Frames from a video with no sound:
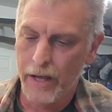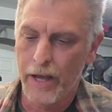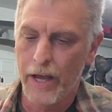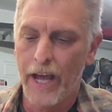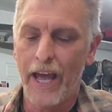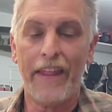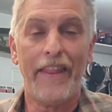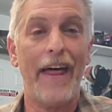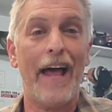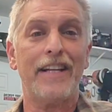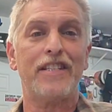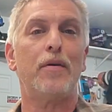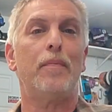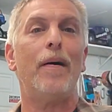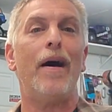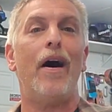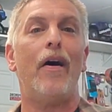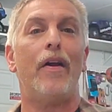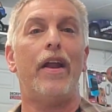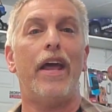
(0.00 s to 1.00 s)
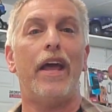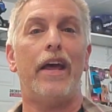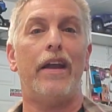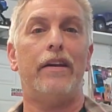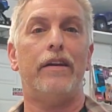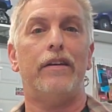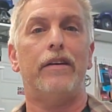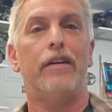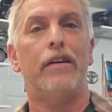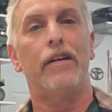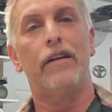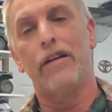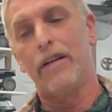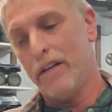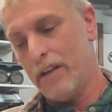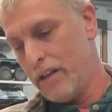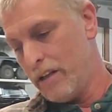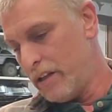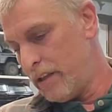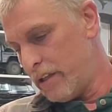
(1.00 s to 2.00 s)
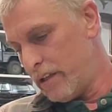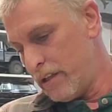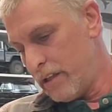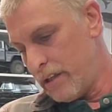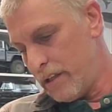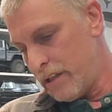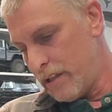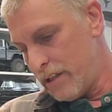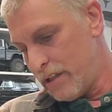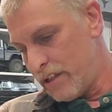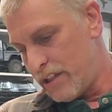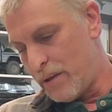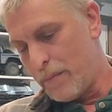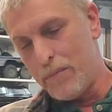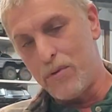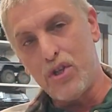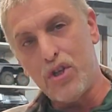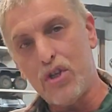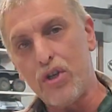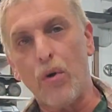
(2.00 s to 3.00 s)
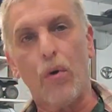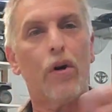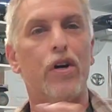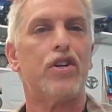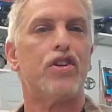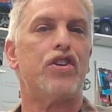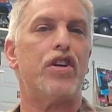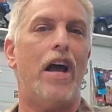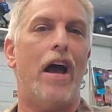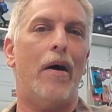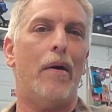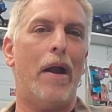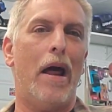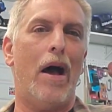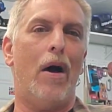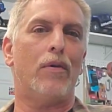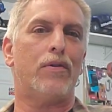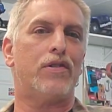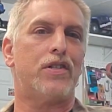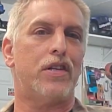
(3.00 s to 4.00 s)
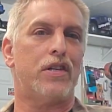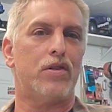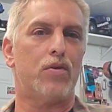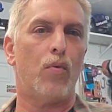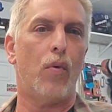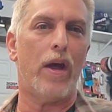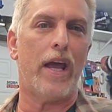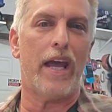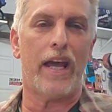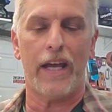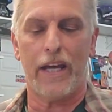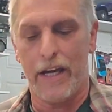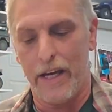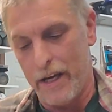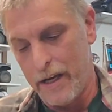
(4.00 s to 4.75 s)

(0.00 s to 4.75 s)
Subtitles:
And that's about it. Some short shout outs this week.